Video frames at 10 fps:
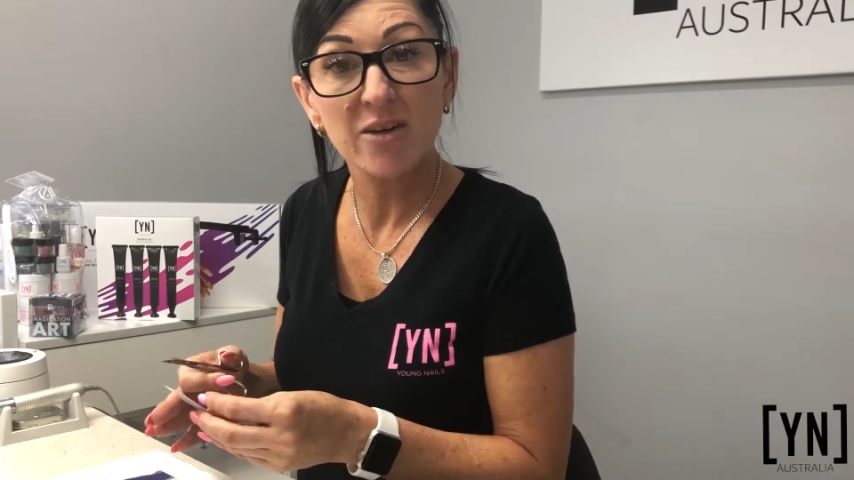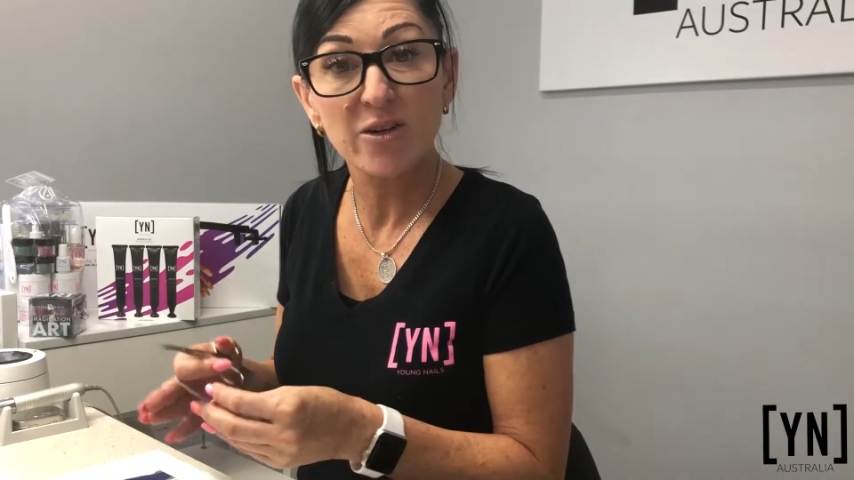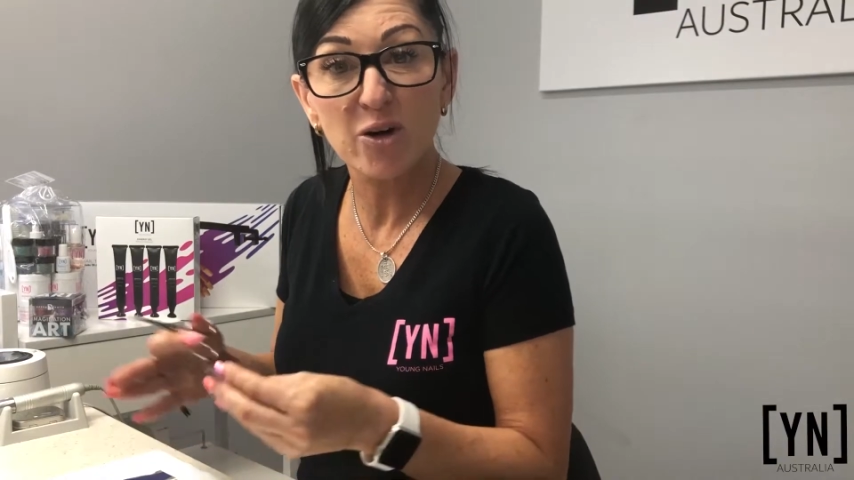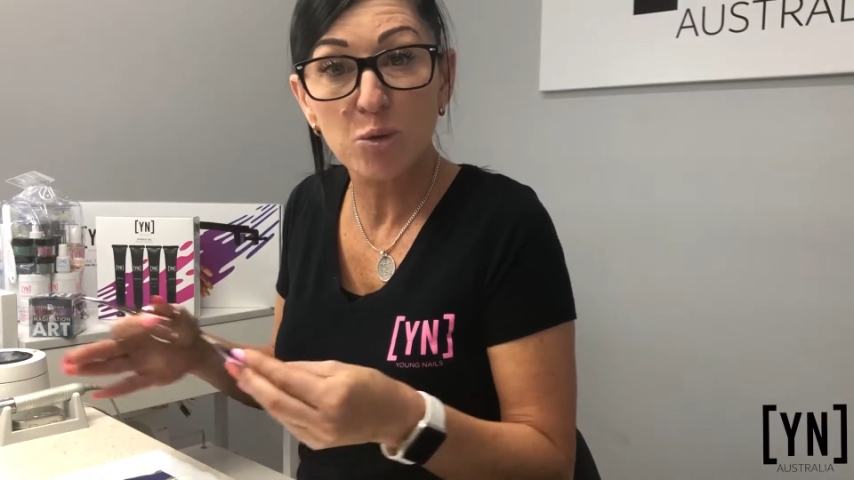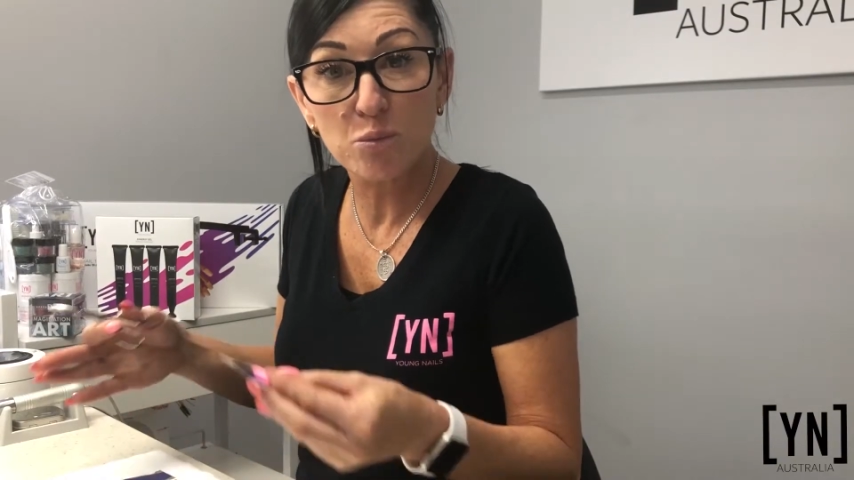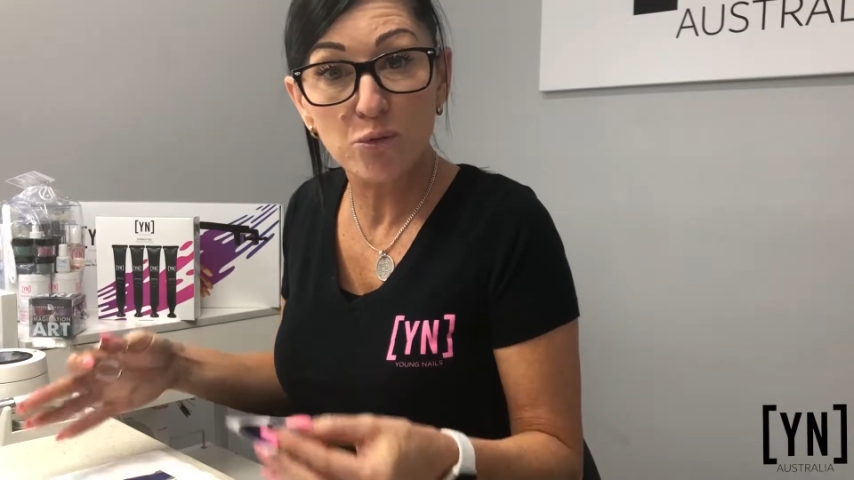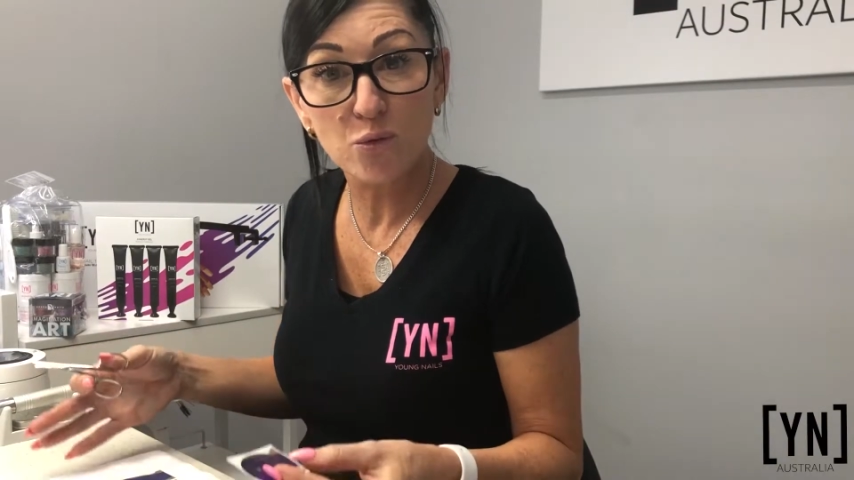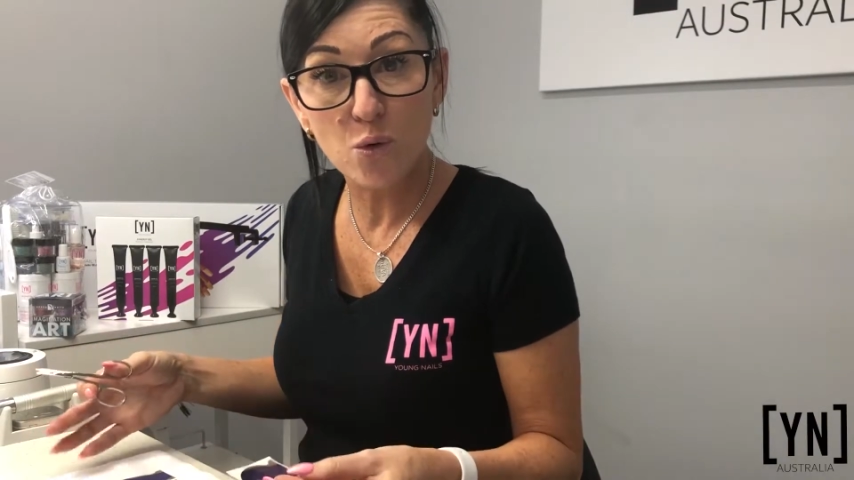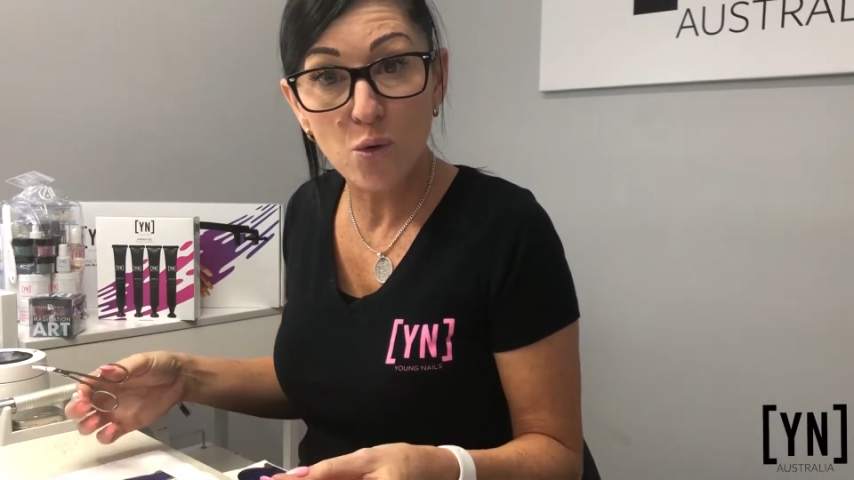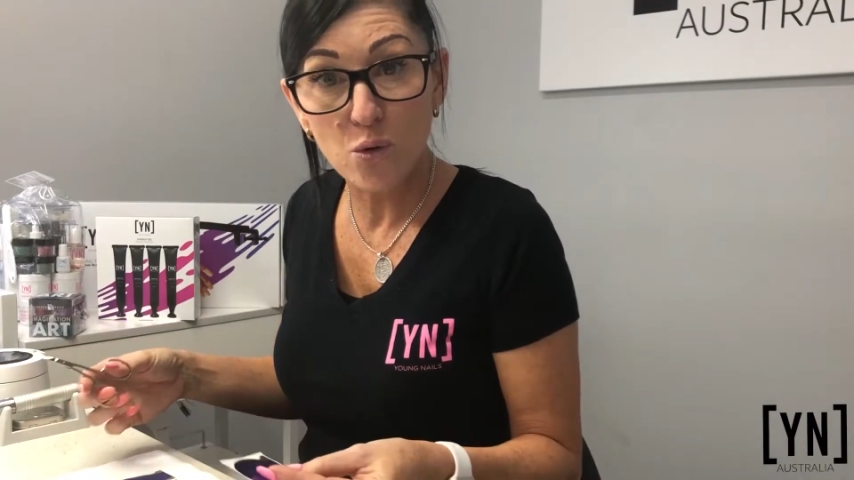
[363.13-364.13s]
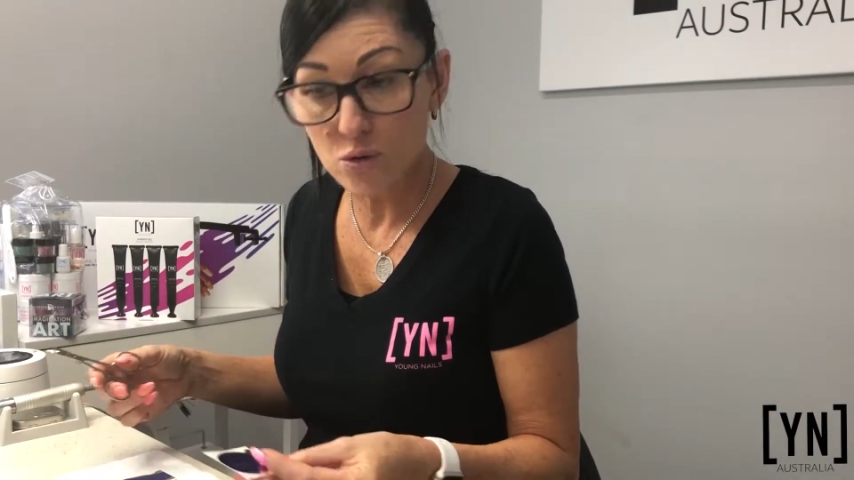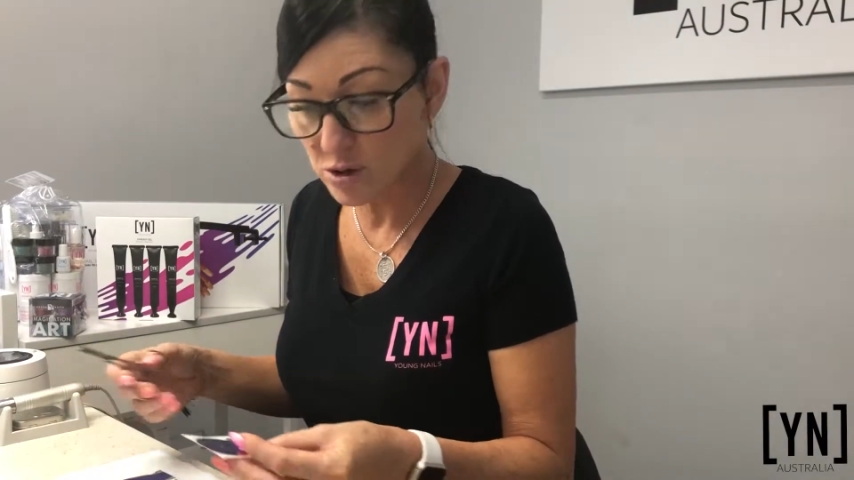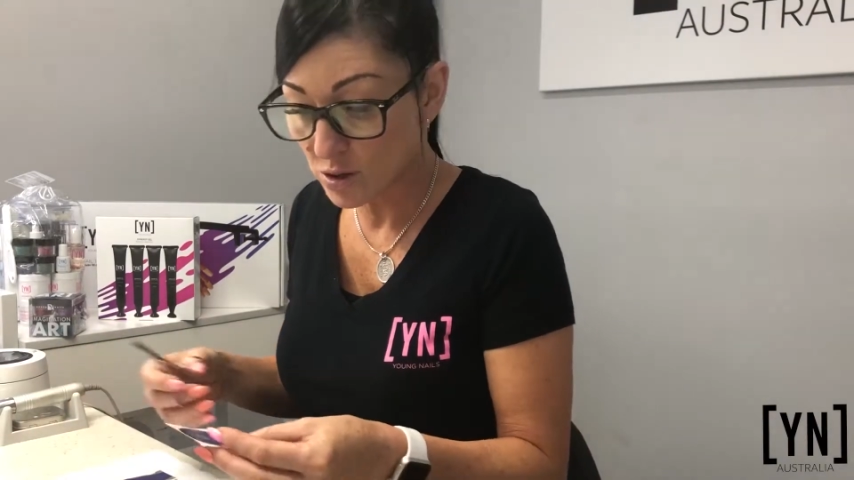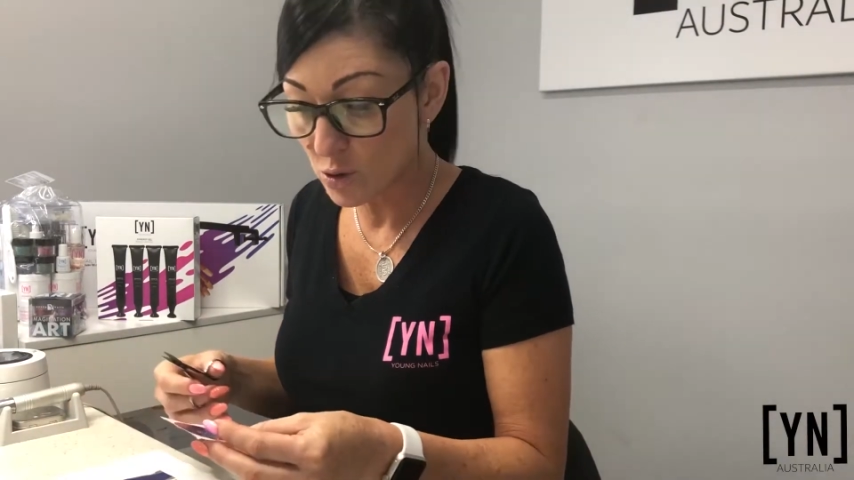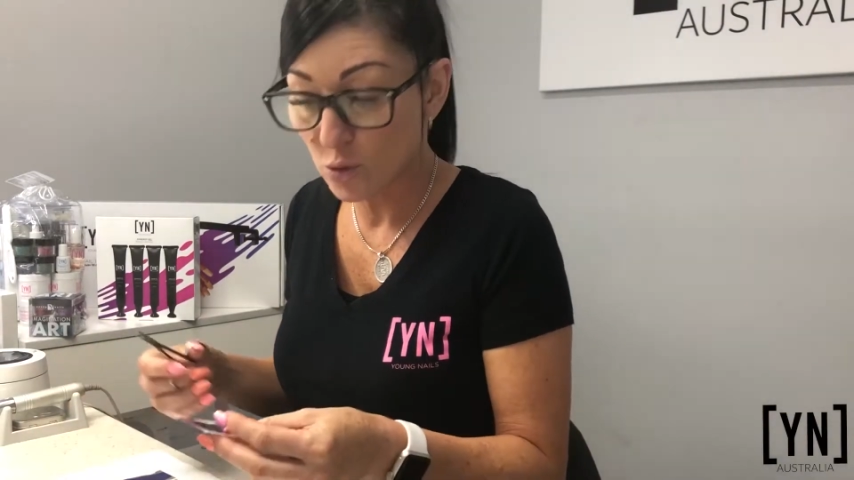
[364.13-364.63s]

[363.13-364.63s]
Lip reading: a very broad